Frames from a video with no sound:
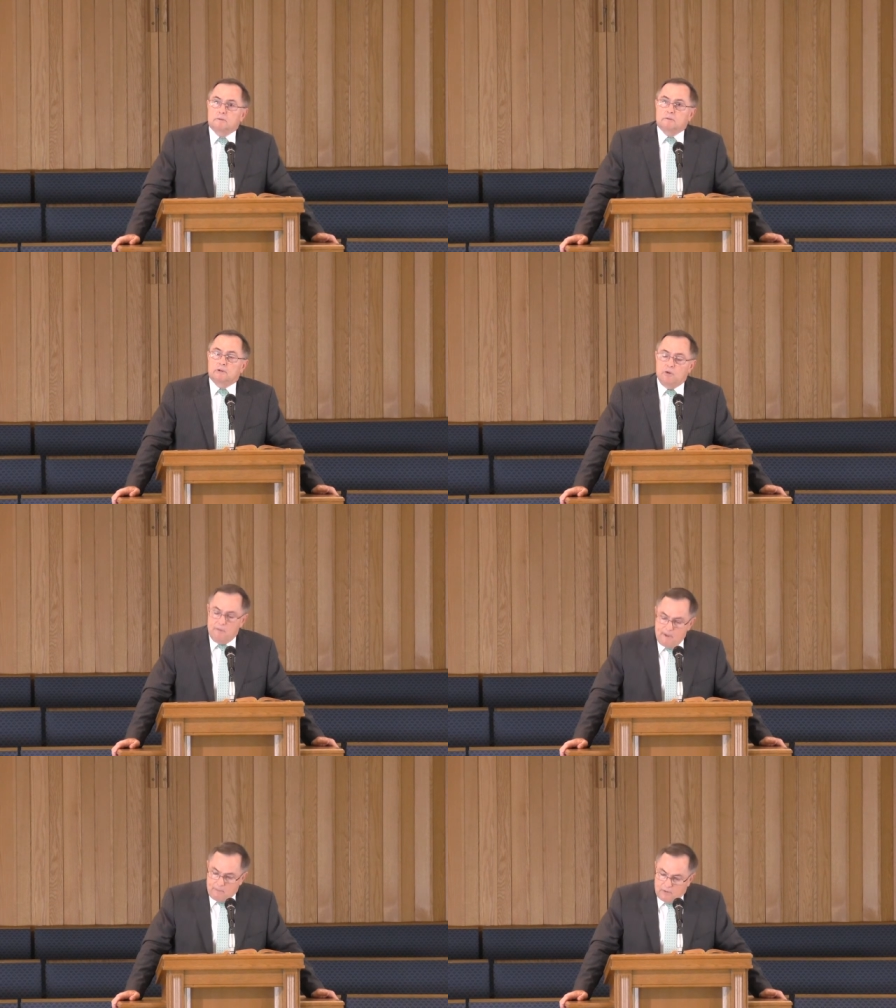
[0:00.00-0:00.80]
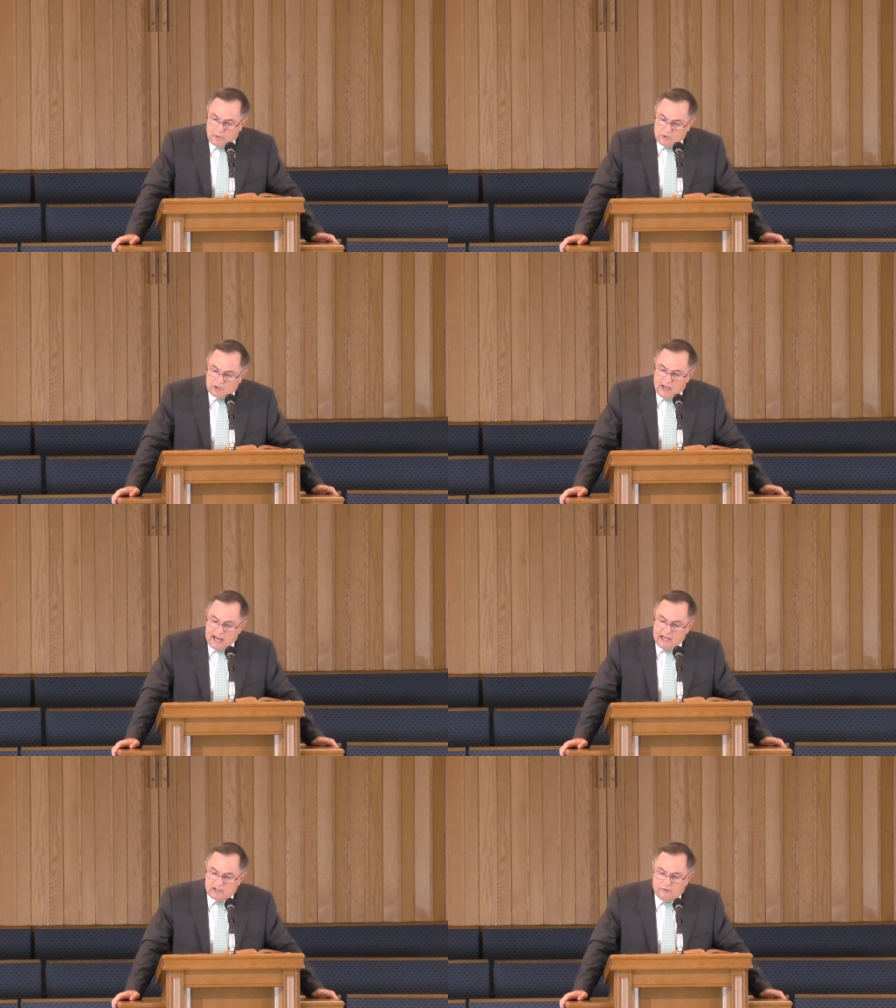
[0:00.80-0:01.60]
Do you remember those
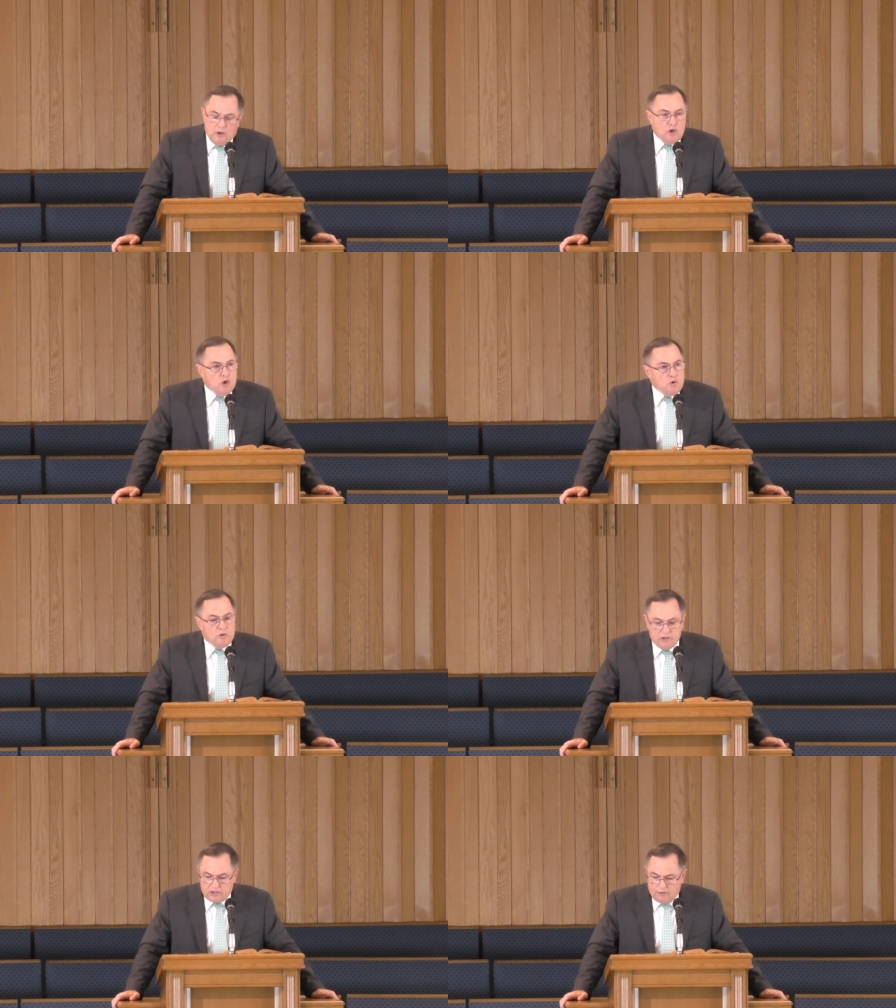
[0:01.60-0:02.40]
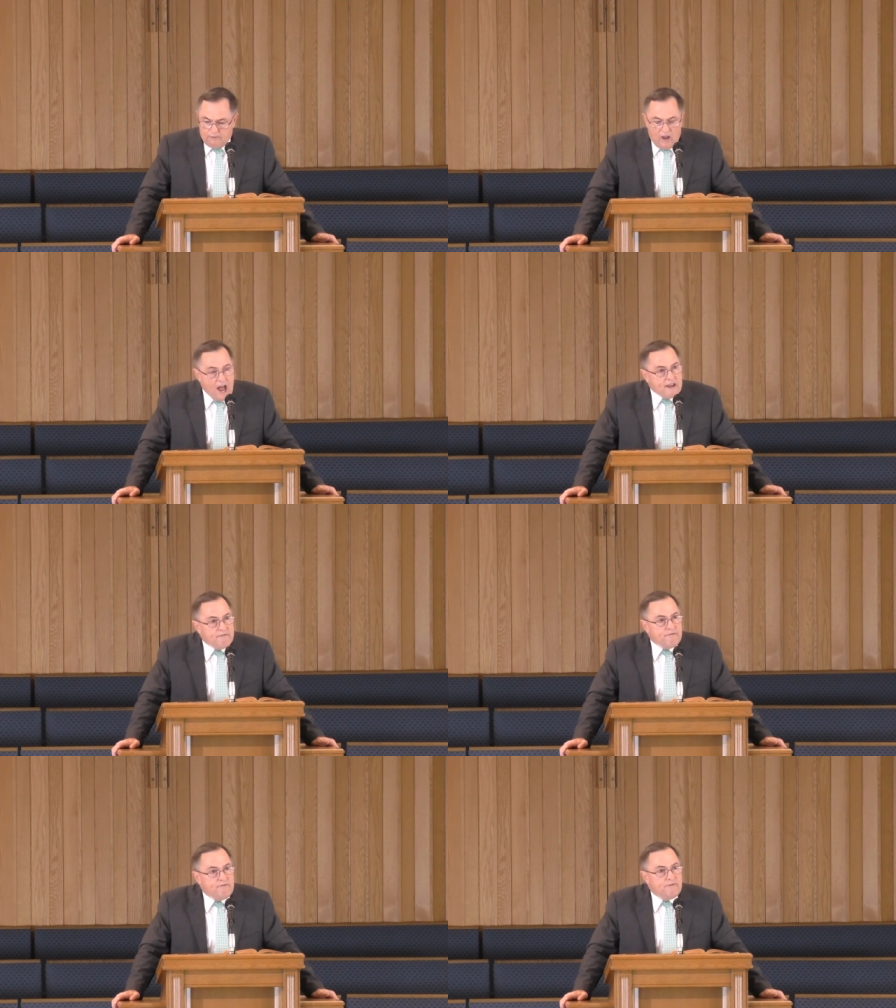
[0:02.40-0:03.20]
days of the newness of
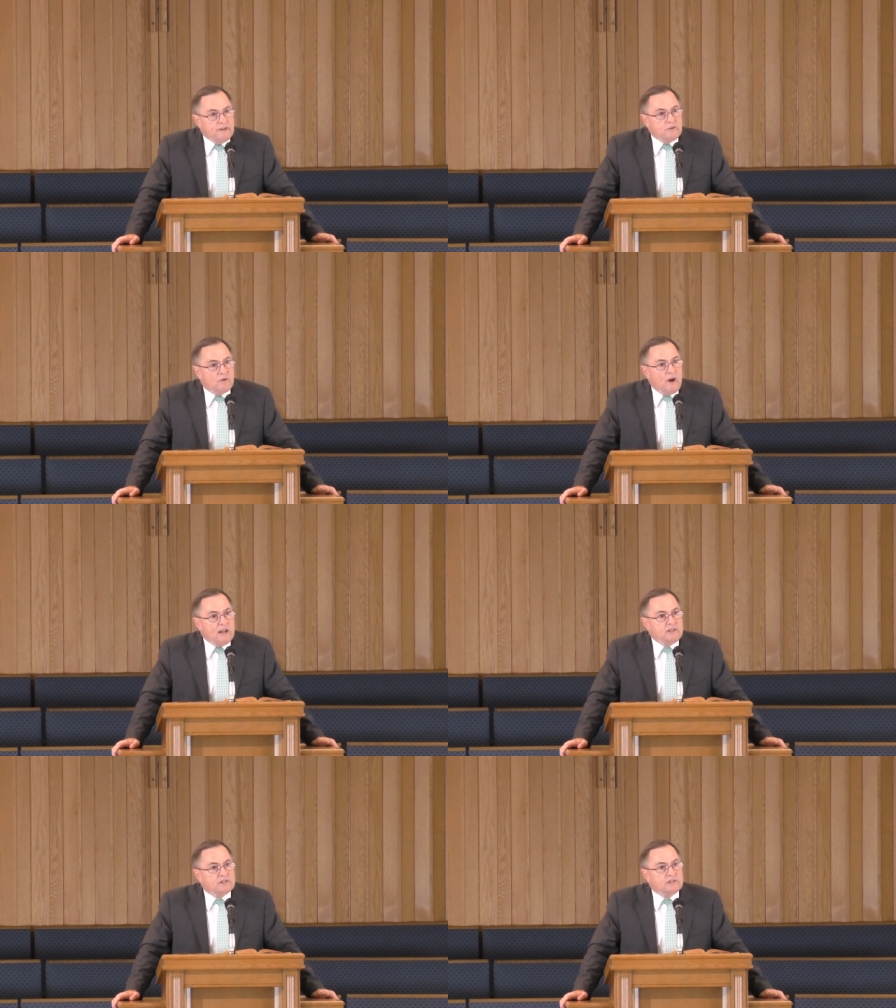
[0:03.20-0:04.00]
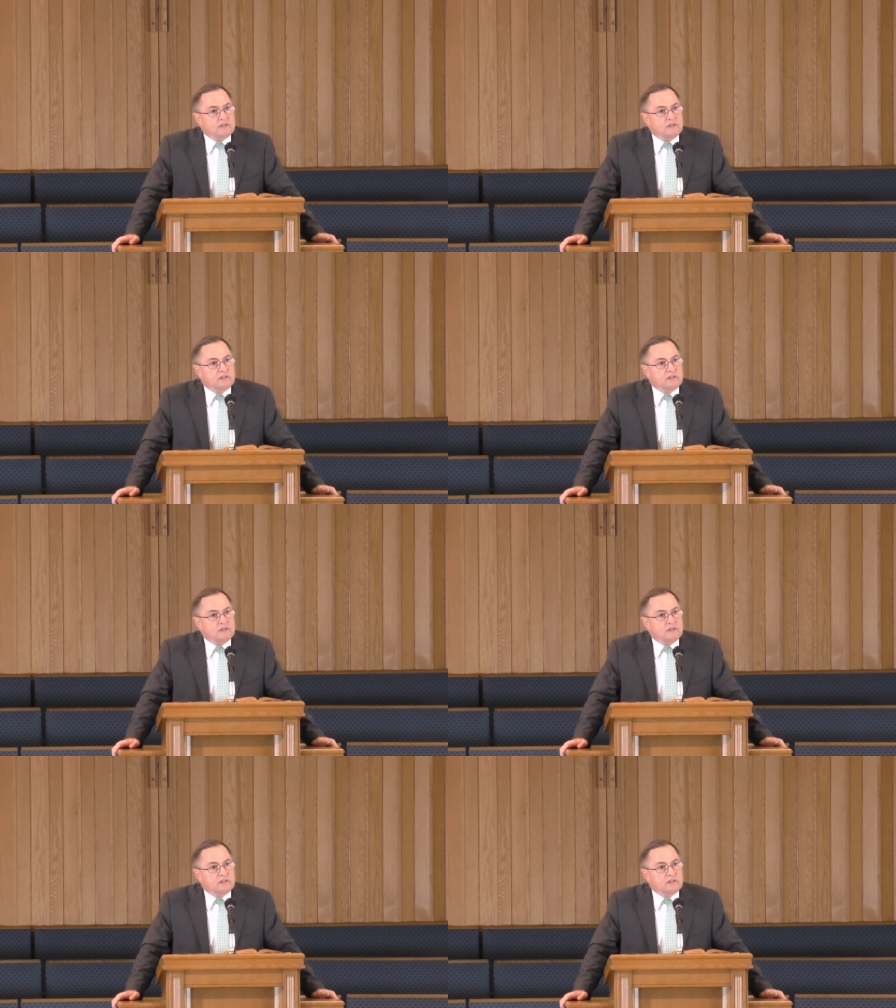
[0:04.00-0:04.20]
life in Christ?